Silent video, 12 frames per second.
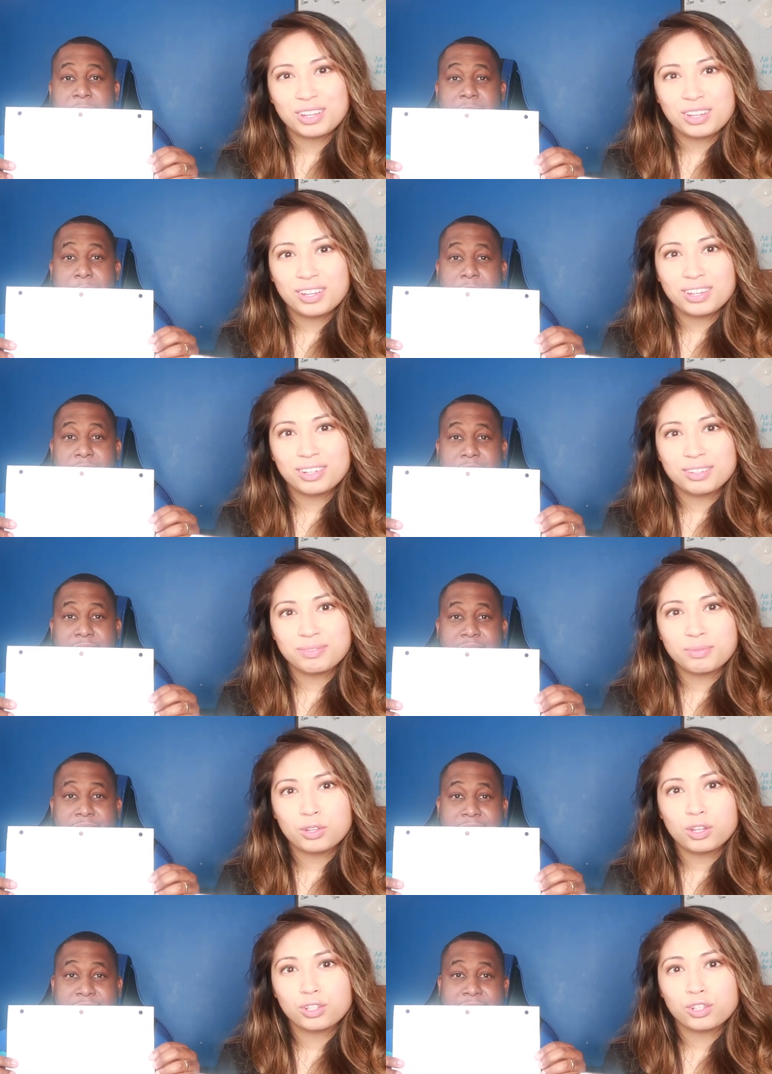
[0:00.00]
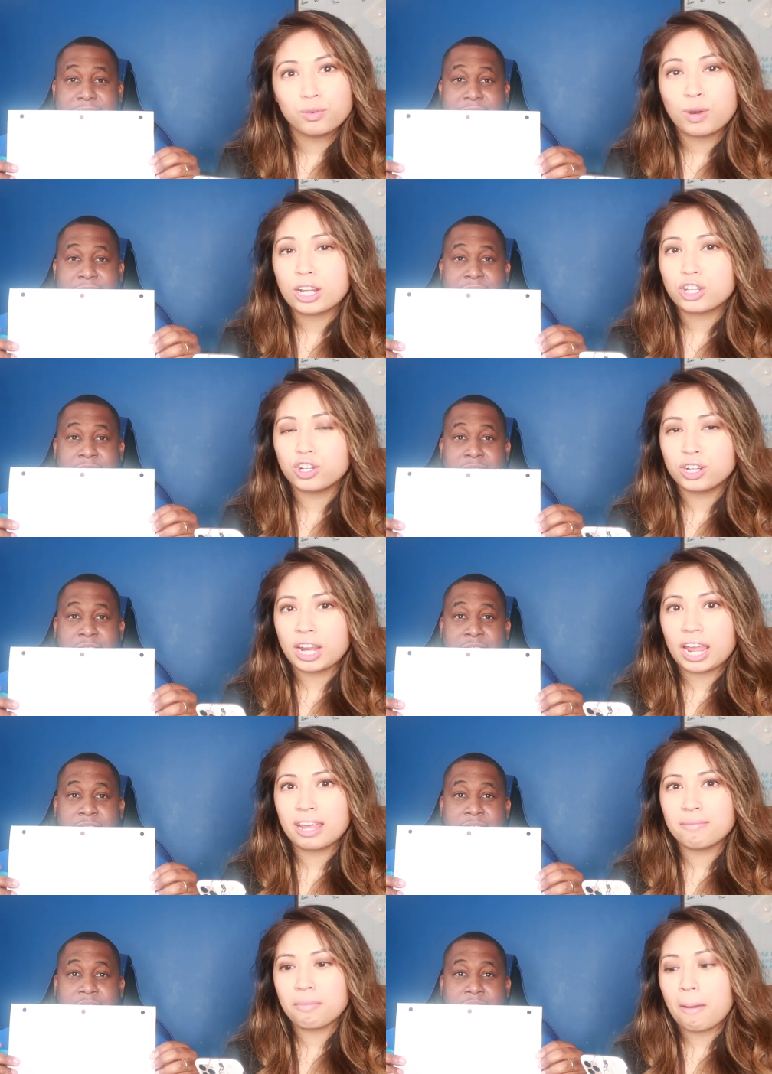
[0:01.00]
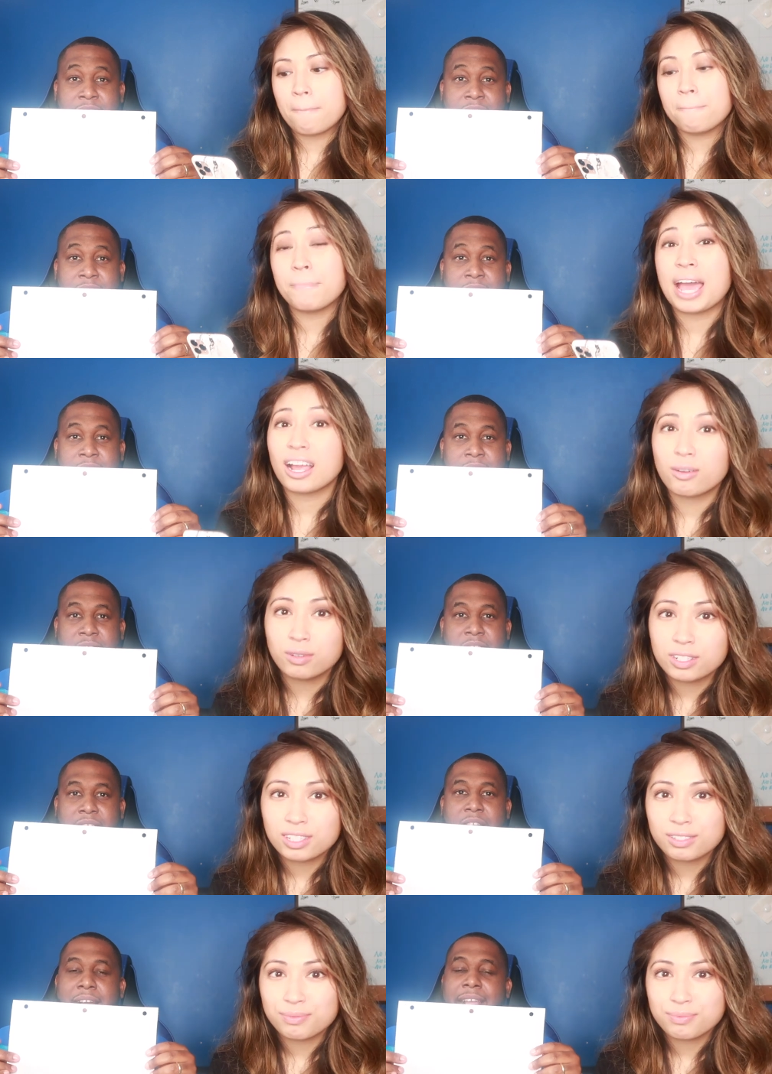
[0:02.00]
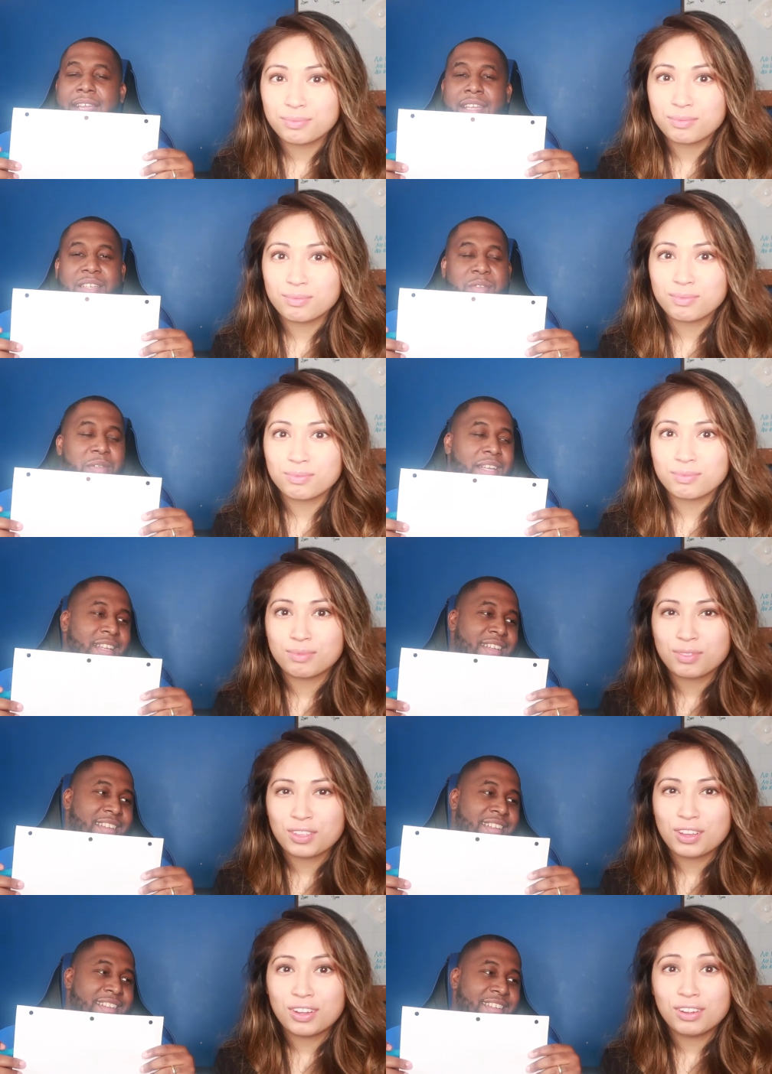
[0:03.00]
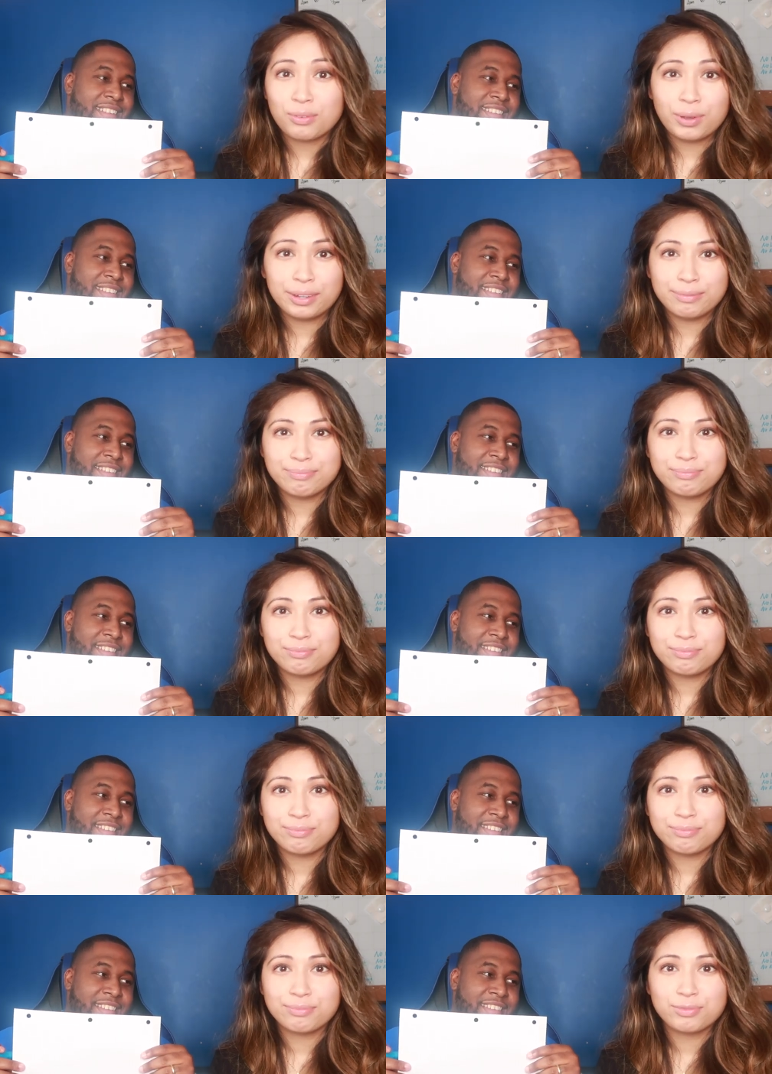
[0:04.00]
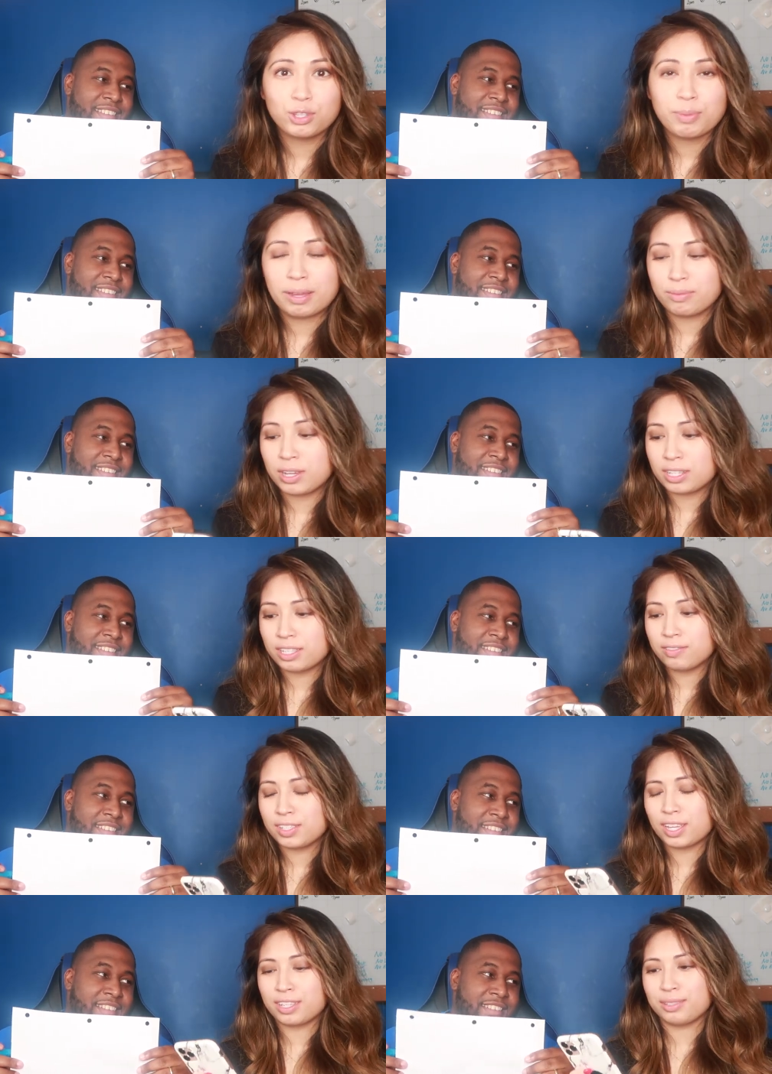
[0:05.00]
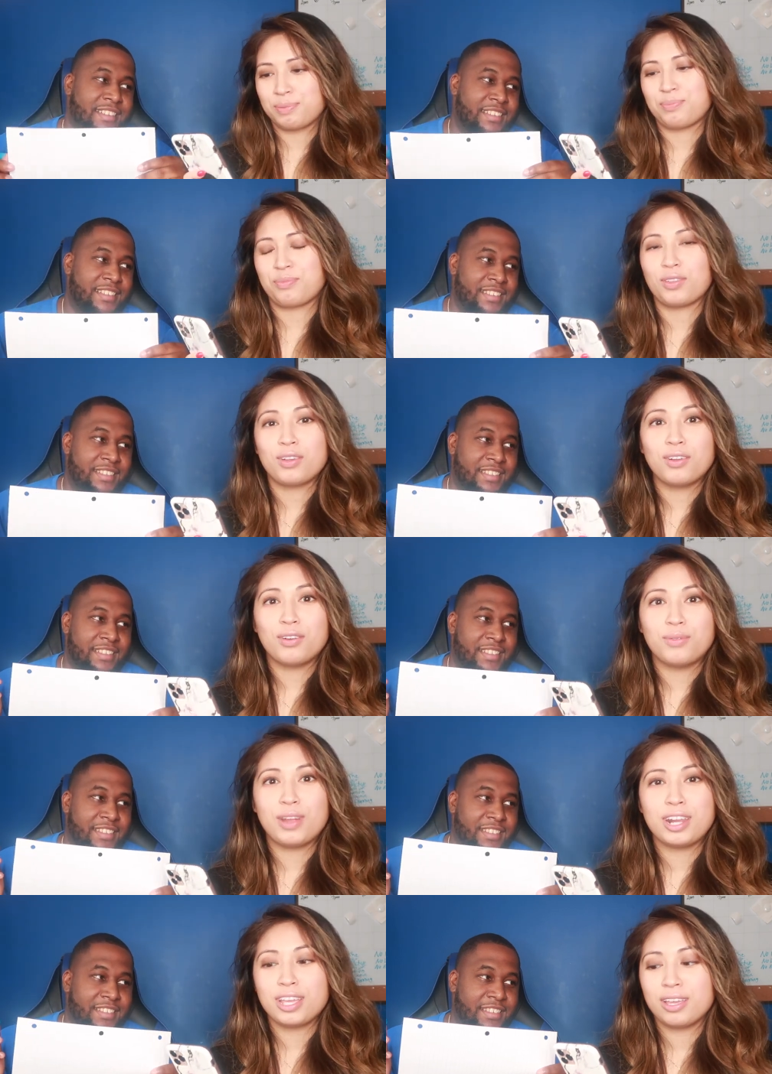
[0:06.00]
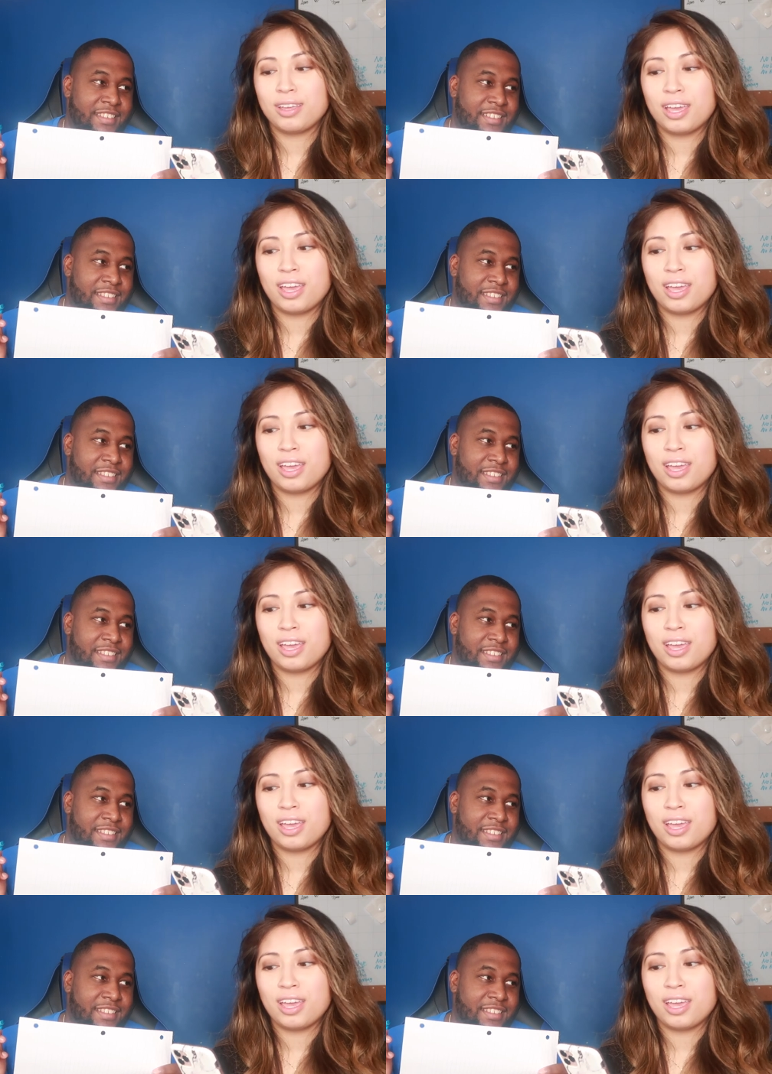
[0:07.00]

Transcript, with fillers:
Speaker 1: Bigger. To write your name backwards. I can't do that. Well, too bad. You got seven seconds. Ready